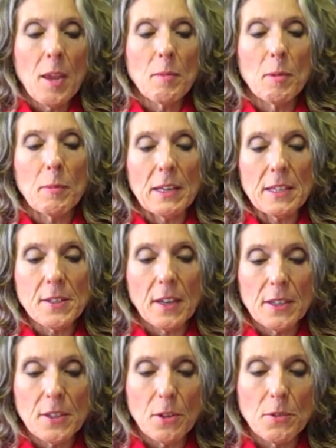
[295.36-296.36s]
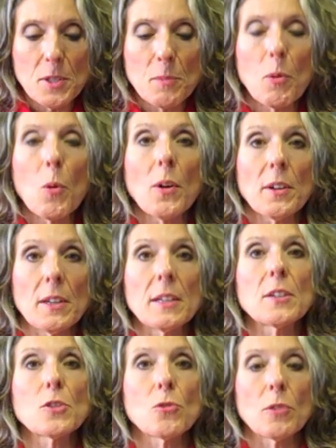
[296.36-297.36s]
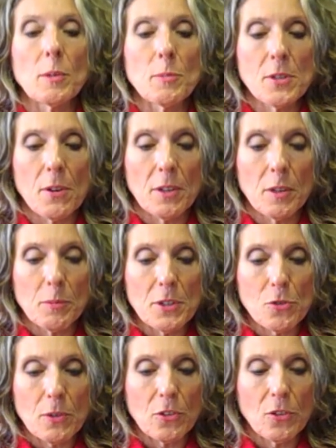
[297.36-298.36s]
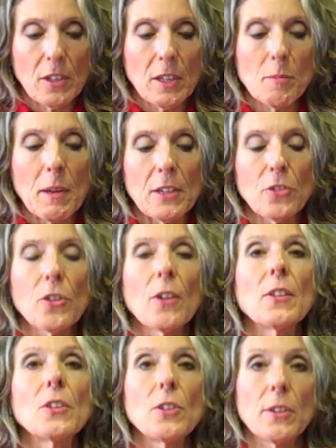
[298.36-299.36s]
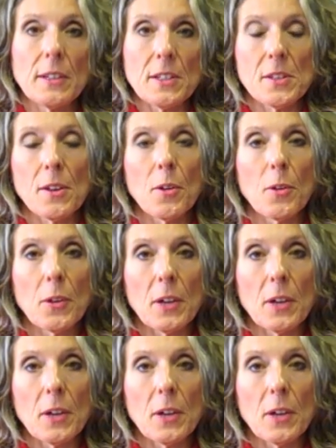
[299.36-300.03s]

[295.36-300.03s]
But many studies don't support extreme sodium restriction, and many show that doing so